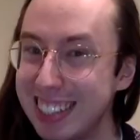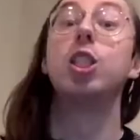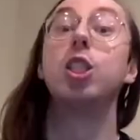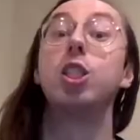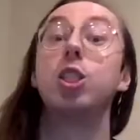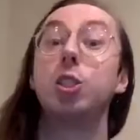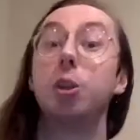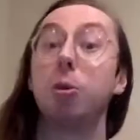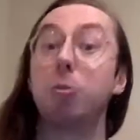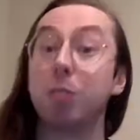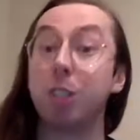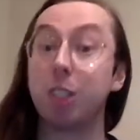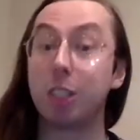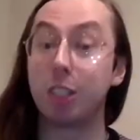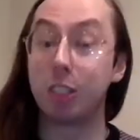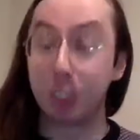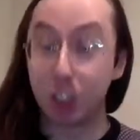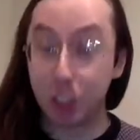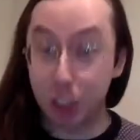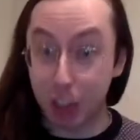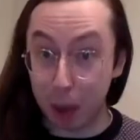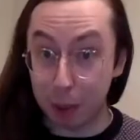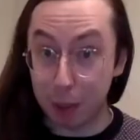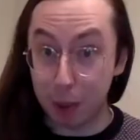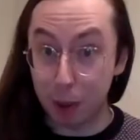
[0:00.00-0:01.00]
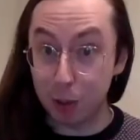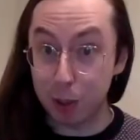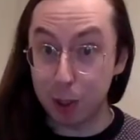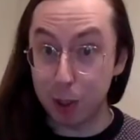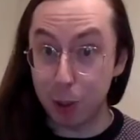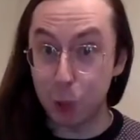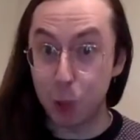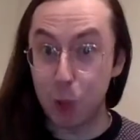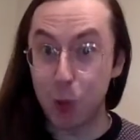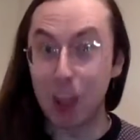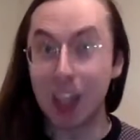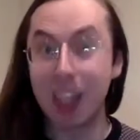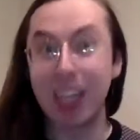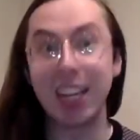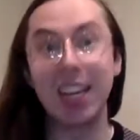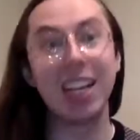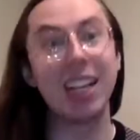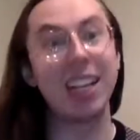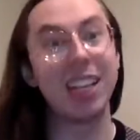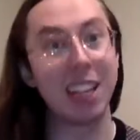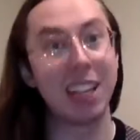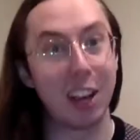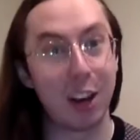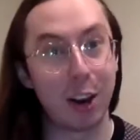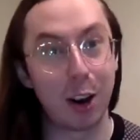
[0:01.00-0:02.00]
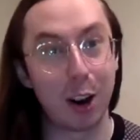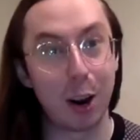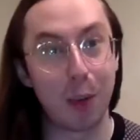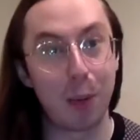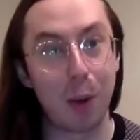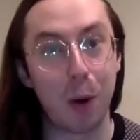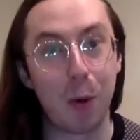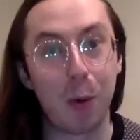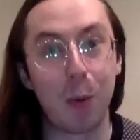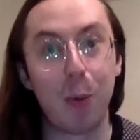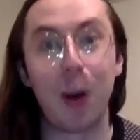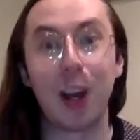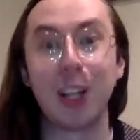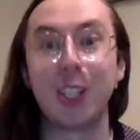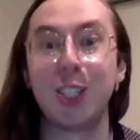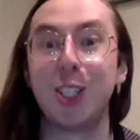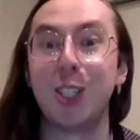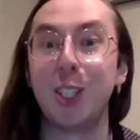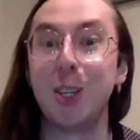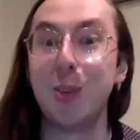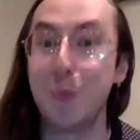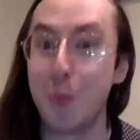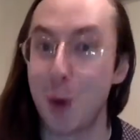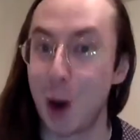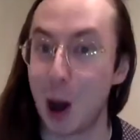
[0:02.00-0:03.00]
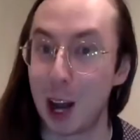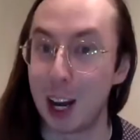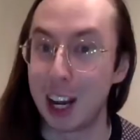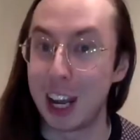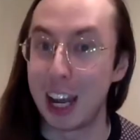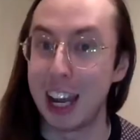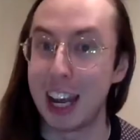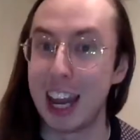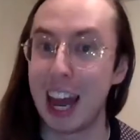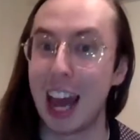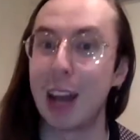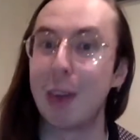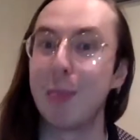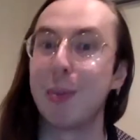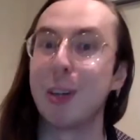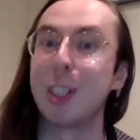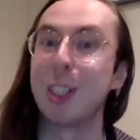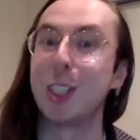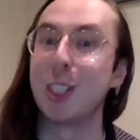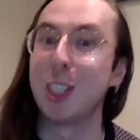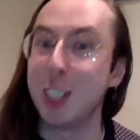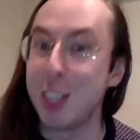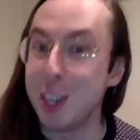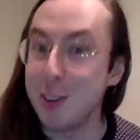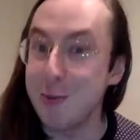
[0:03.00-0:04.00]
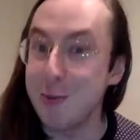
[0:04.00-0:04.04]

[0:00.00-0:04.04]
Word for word: So Gemma was really clear about what she wanted, and what she